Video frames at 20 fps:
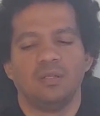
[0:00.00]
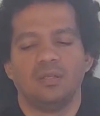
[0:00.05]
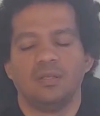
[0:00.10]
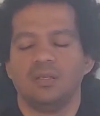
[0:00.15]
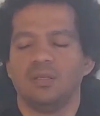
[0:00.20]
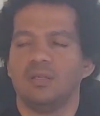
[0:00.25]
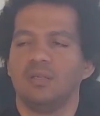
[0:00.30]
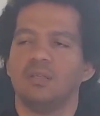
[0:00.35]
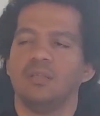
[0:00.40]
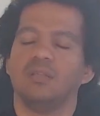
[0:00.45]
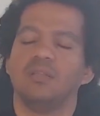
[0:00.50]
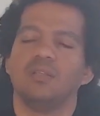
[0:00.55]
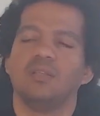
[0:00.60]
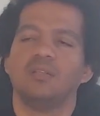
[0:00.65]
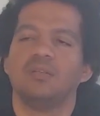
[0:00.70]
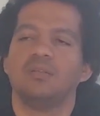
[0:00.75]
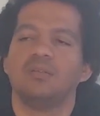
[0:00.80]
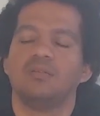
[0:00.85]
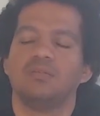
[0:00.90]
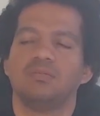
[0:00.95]
uh,
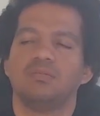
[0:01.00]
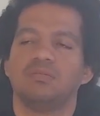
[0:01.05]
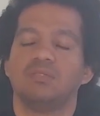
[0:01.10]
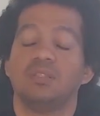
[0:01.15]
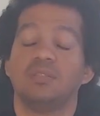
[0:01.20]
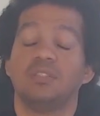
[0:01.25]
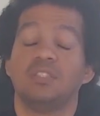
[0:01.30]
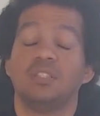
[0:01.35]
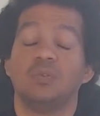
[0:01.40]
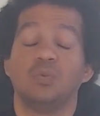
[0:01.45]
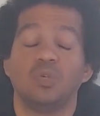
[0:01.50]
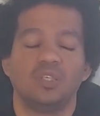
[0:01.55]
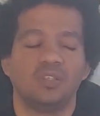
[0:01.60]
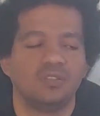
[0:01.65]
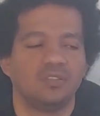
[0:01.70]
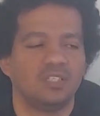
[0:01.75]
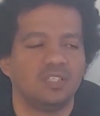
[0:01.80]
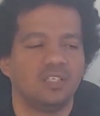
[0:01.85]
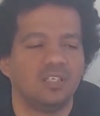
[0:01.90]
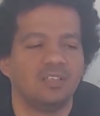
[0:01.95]
let's see what
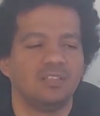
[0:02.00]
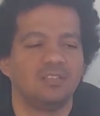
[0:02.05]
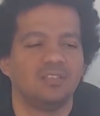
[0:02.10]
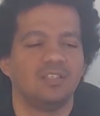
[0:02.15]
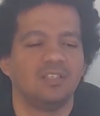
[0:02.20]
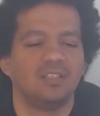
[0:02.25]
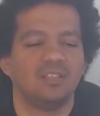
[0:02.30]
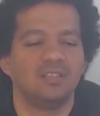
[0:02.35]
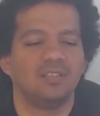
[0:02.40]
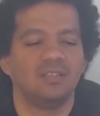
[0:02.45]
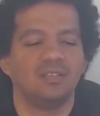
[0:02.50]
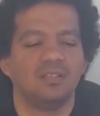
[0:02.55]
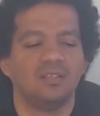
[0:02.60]
else can i say